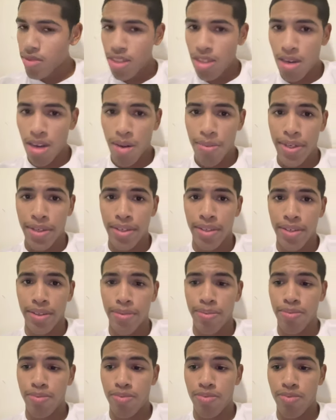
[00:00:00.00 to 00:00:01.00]
I'm a
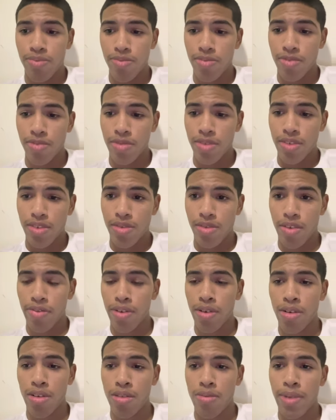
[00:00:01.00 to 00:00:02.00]
if we
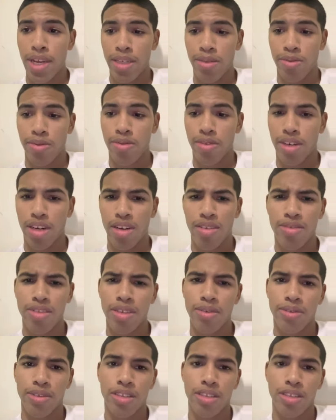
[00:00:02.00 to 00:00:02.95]
go to the basketball court, I don't think we're